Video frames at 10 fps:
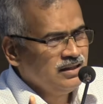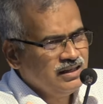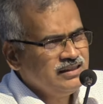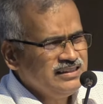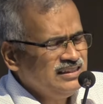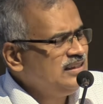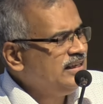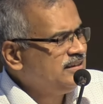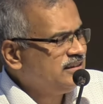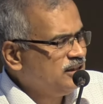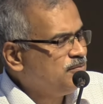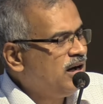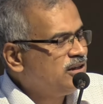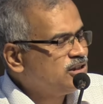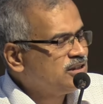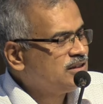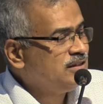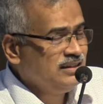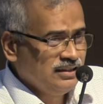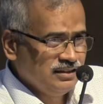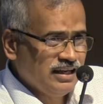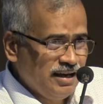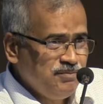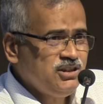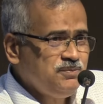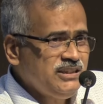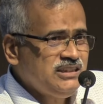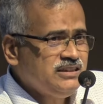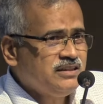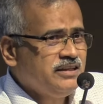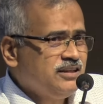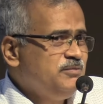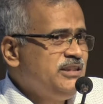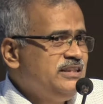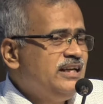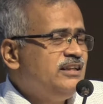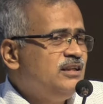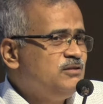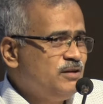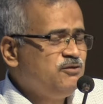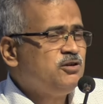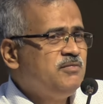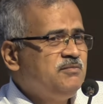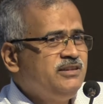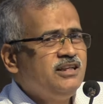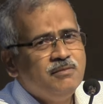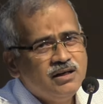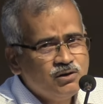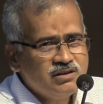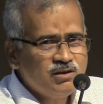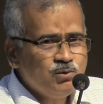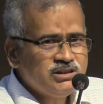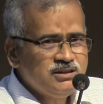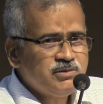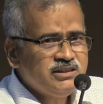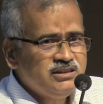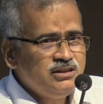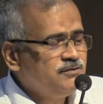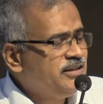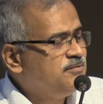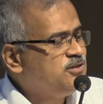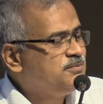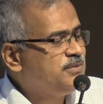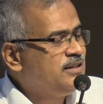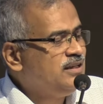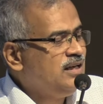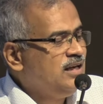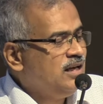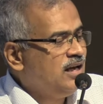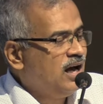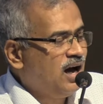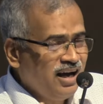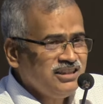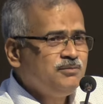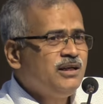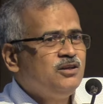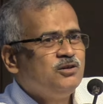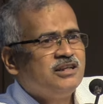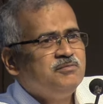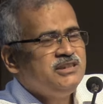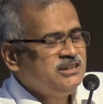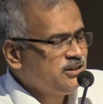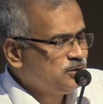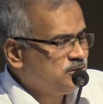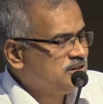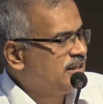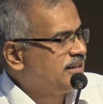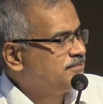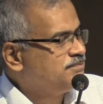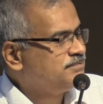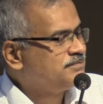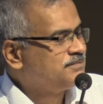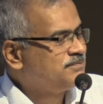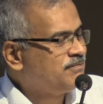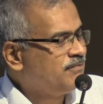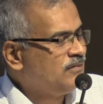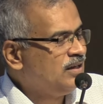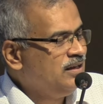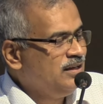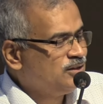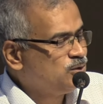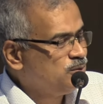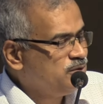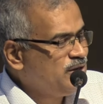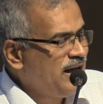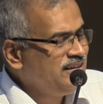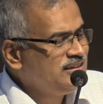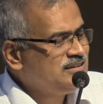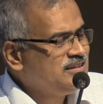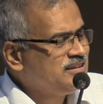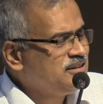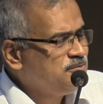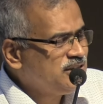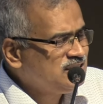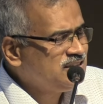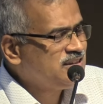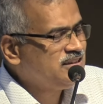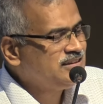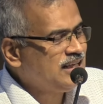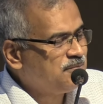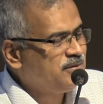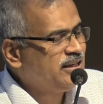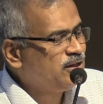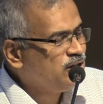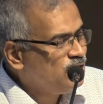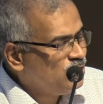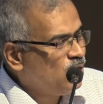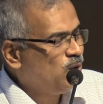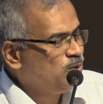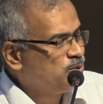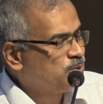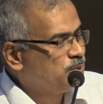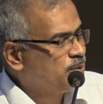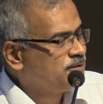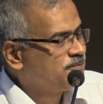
A year later in March, the MGP steering committee, and we have to remember that Bandodkar was the president of the MGP, asked Bandodkar ministry to resign. So you had these disagreements, dissidents happening all through.